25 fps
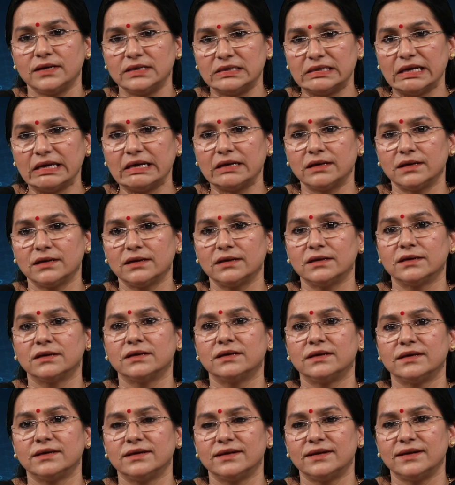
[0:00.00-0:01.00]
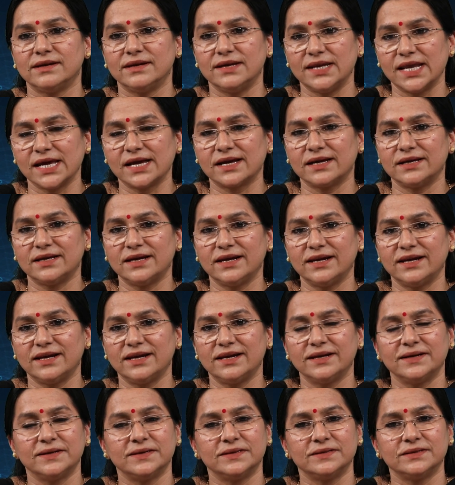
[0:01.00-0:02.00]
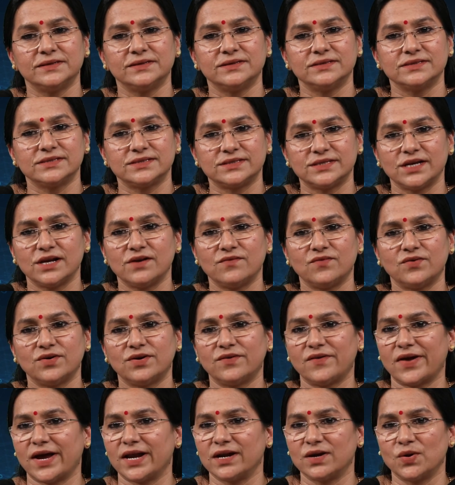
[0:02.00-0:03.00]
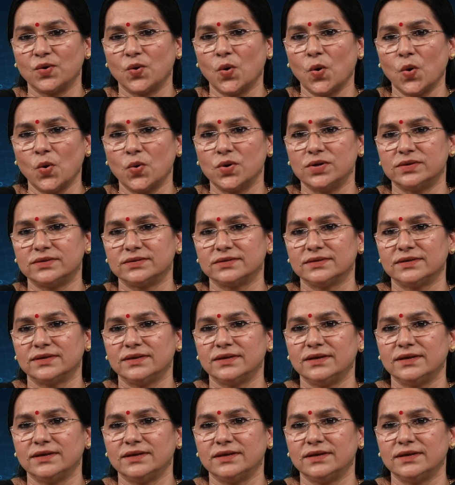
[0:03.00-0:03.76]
tin, nickel, silver and gold.